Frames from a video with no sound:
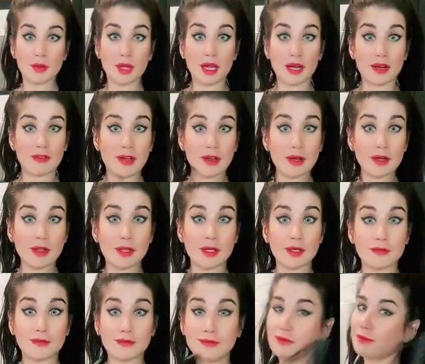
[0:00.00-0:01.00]
Glad I got it
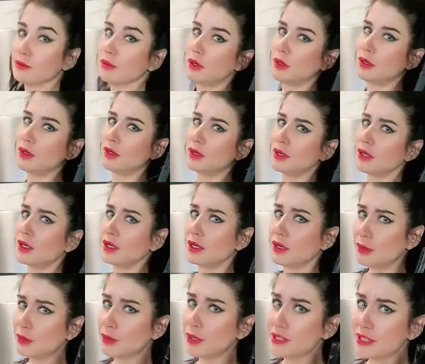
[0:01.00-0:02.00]
though.
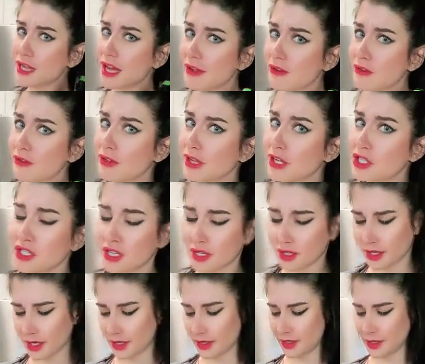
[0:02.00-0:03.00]
Always gotta have a flashlight
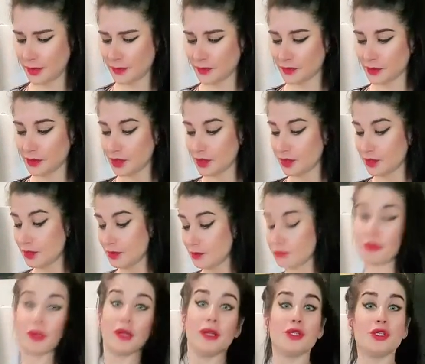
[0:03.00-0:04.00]
handy.
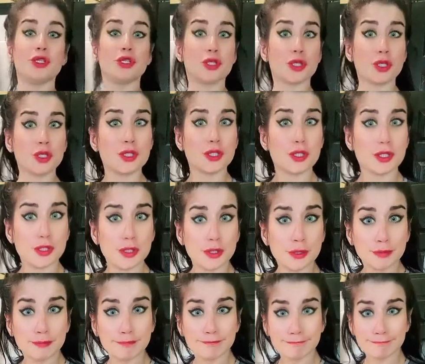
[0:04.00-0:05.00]
Probably should charge it too.
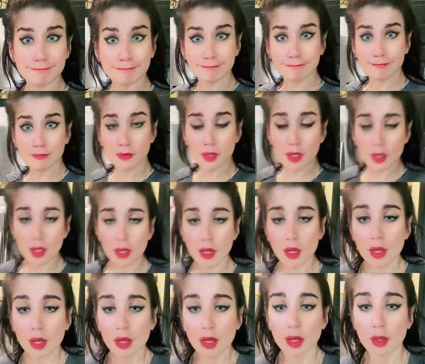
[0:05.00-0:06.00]

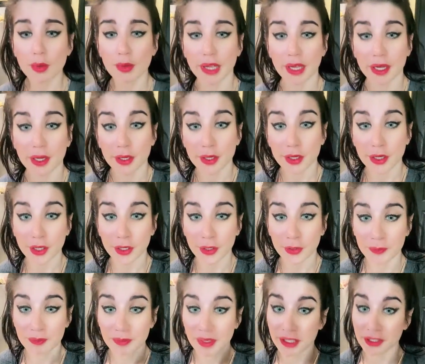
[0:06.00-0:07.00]
Okay,
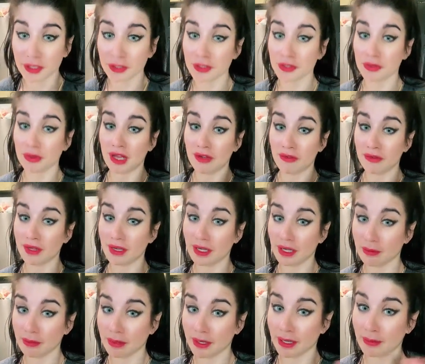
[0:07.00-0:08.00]
no, I don't do live
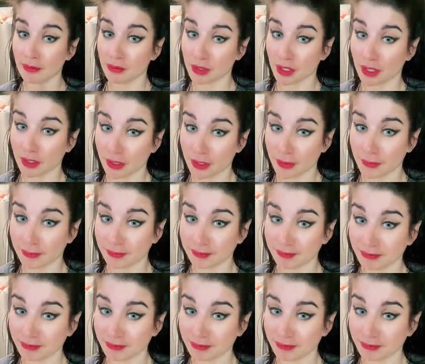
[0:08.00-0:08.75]
anyway. I'm sorry though.